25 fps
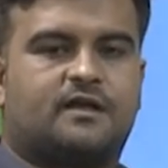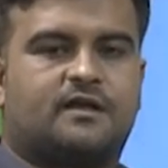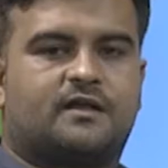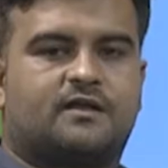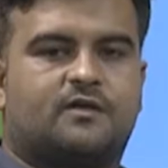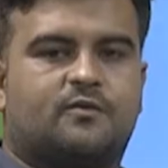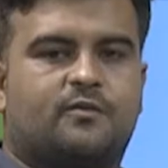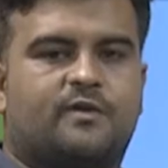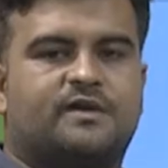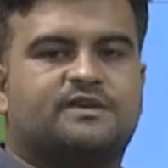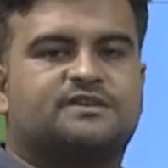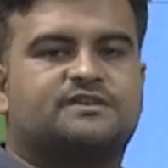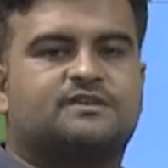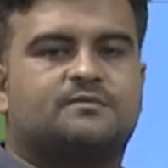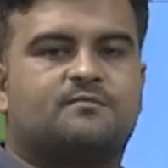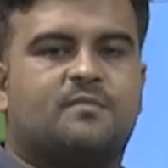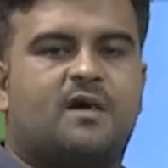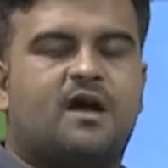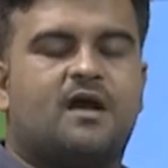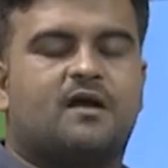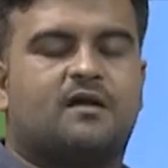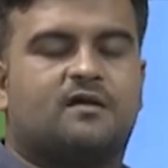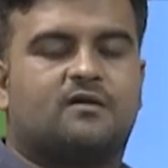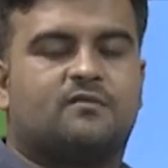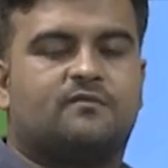question
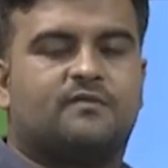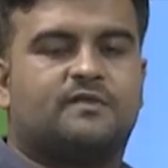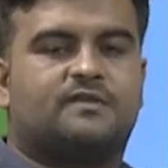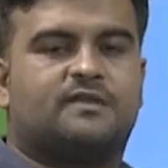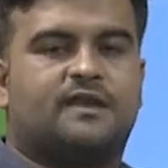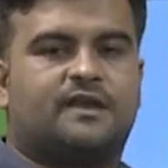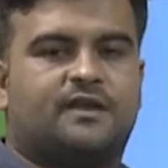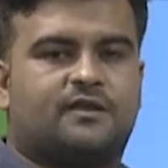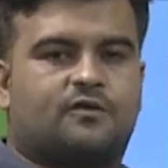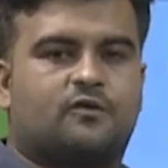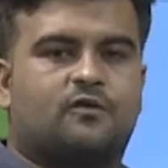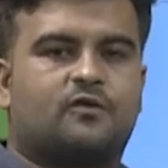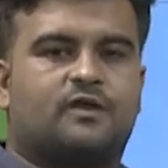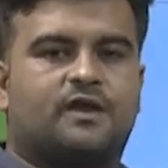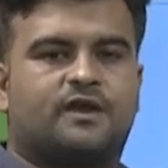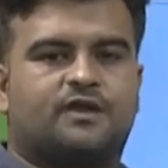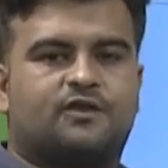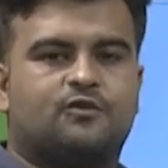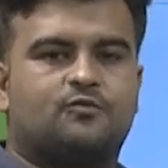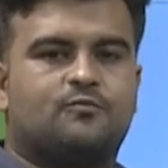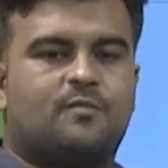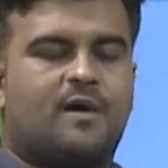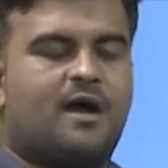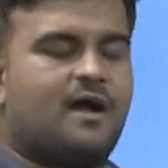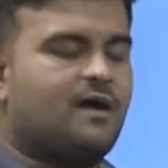mark, with
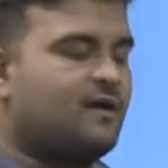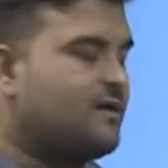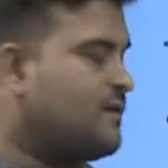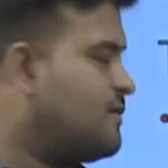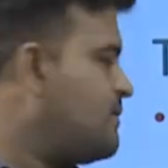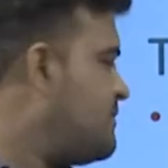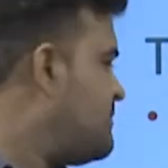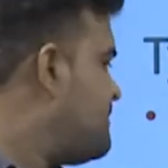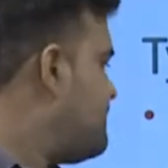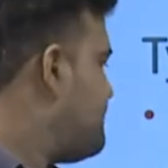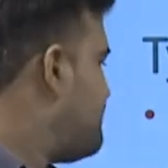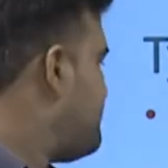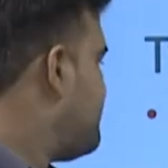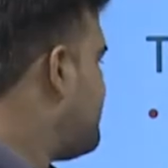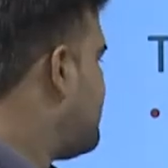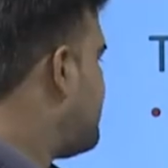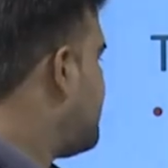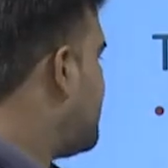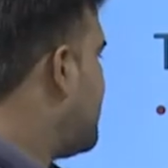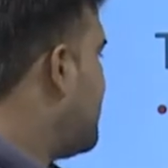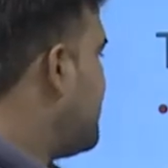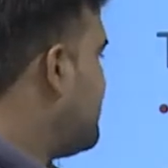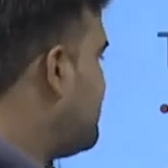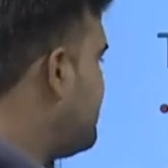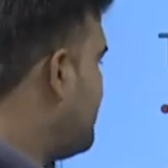interrogative mark
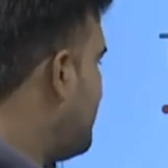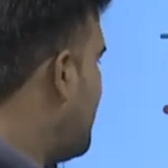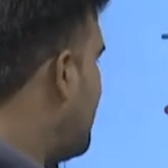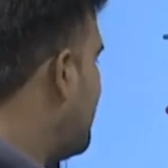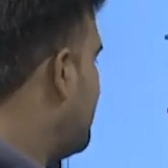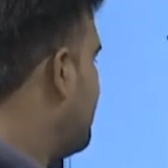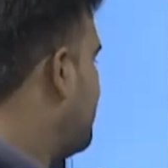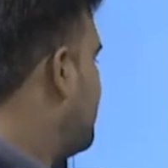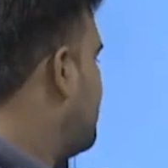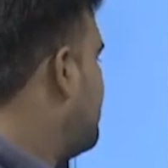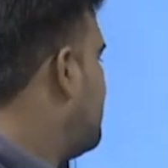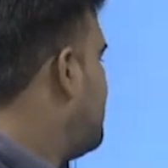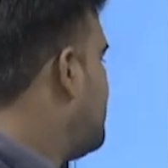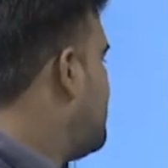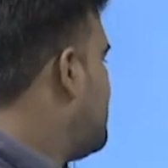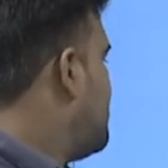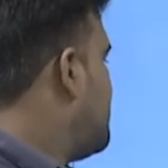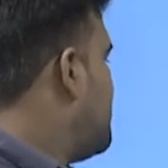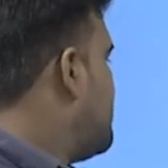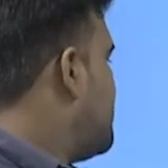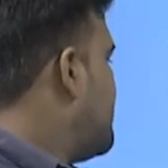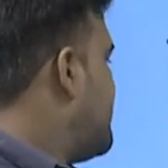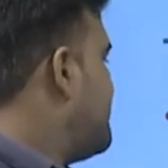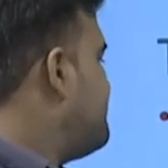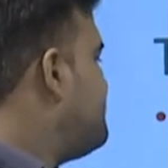at the end.
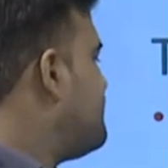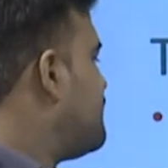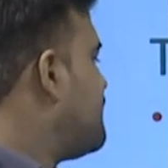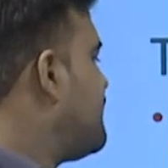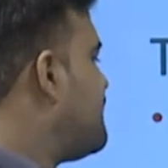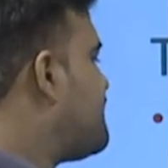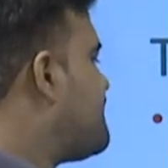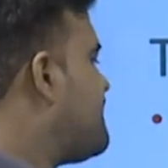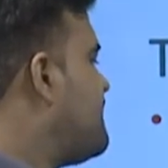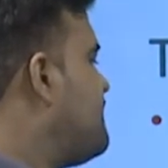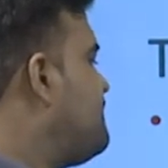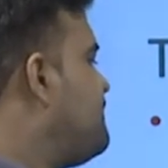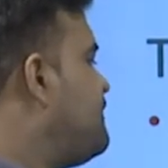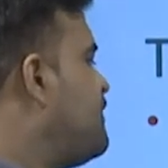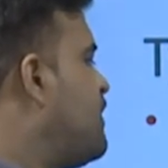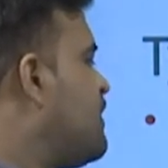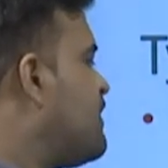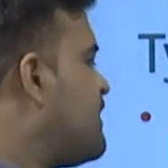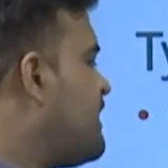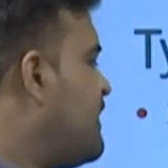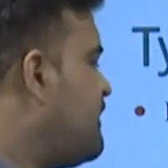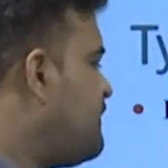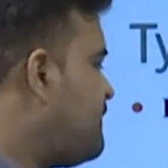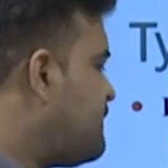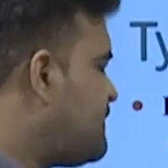Have you received your
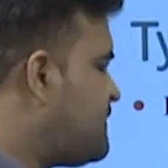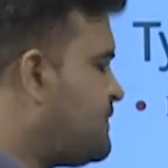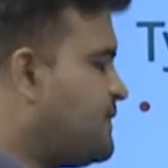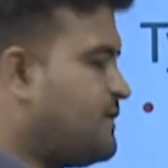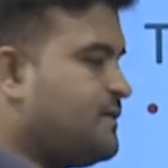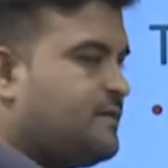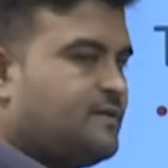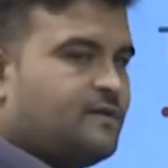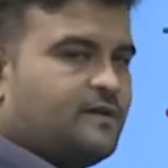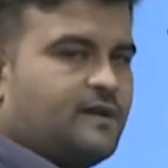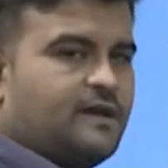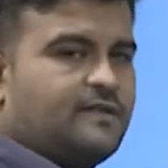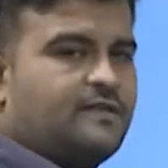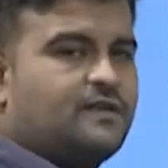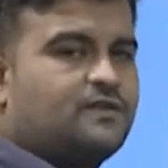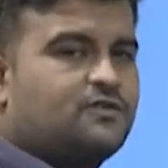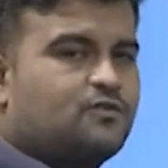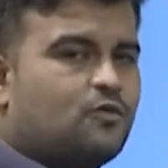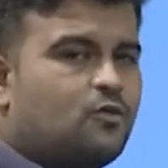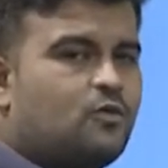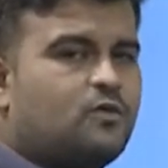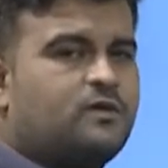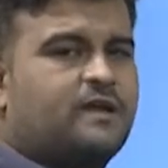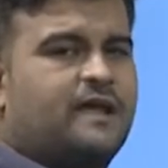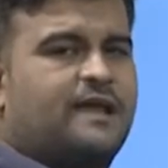gift? And the
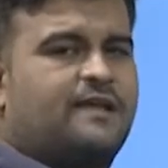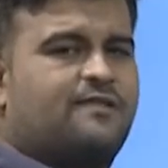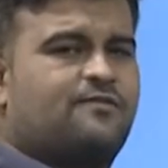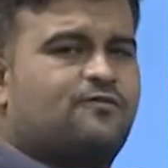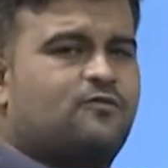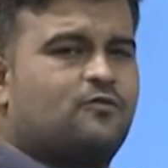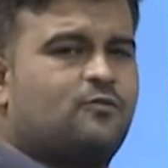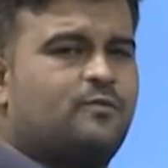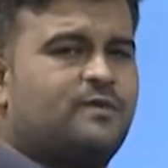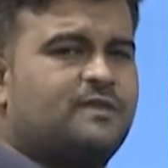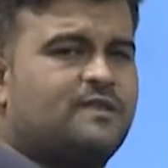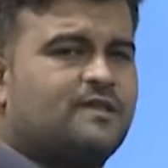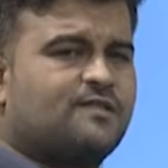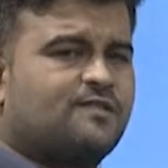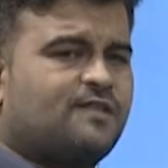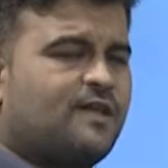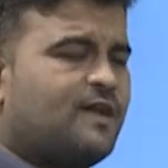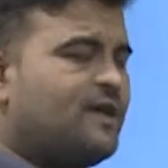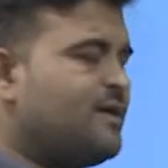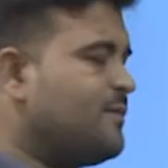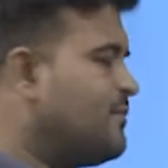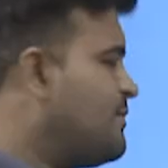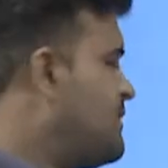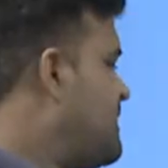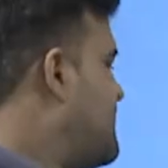tone has to be the
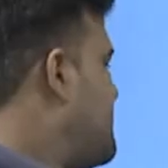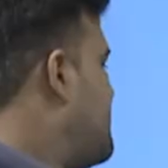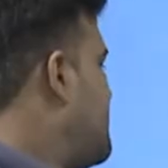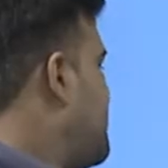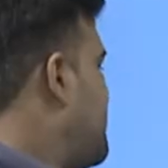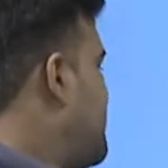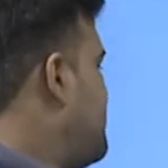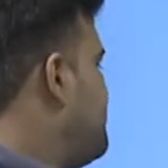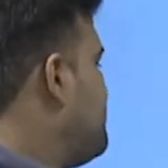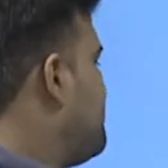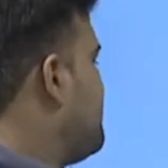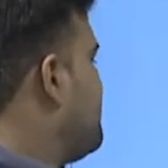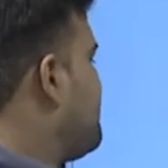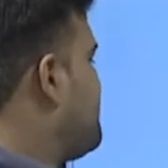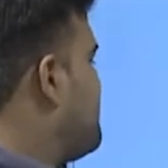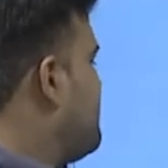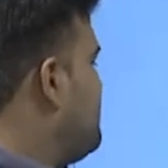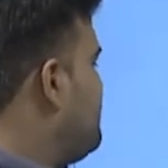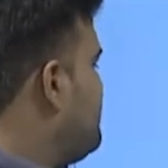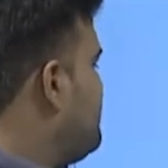same. Have you received